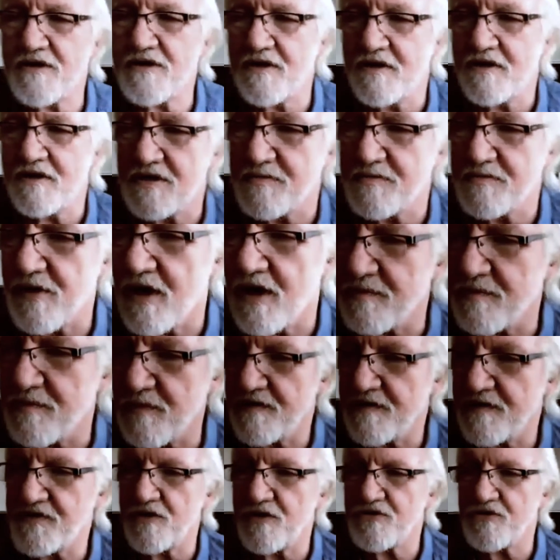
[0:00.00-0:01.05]
Department of
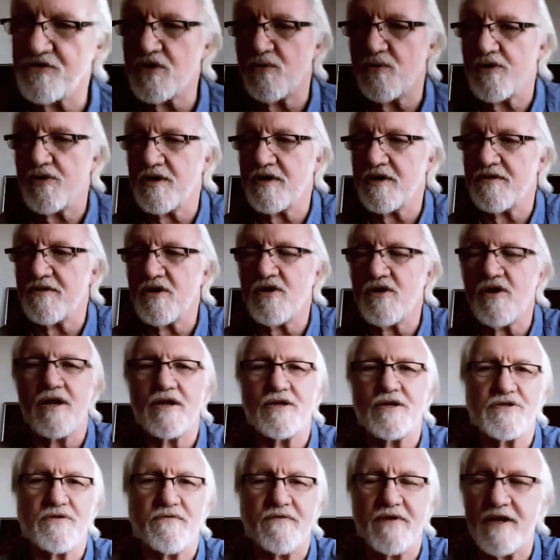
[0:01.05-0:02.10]
Social Work in the
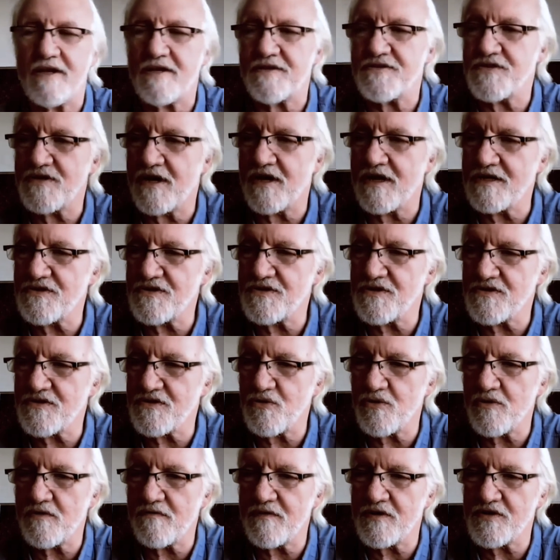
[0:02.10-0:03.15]
College of Health Sciences, the
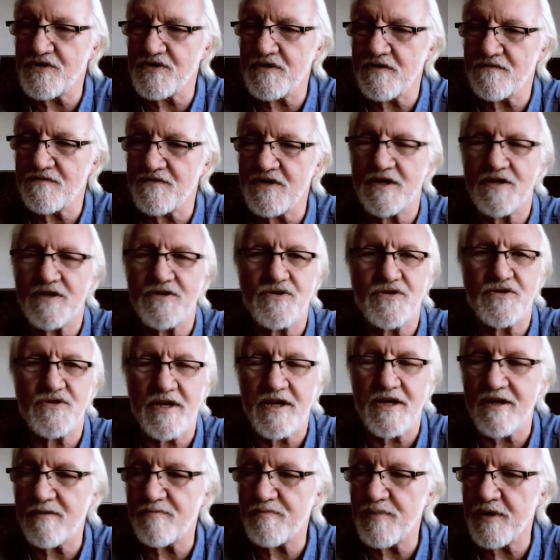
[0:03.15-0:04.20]
University of Texas at
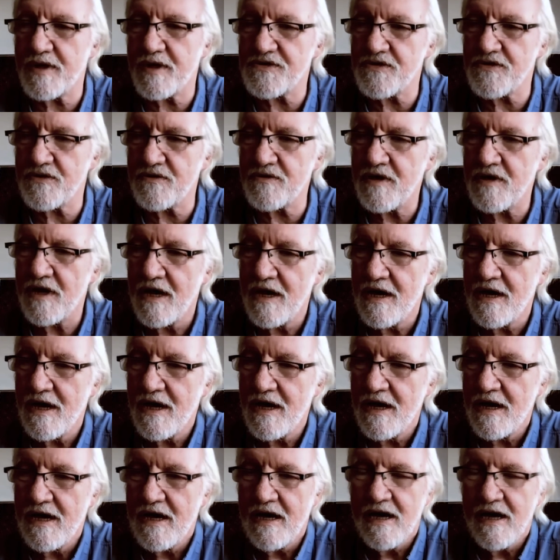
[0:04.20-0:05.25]
El Paso,
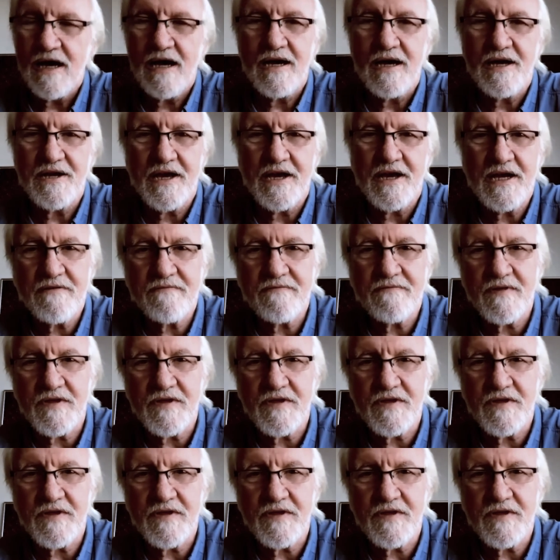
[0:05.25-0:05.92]
a native of the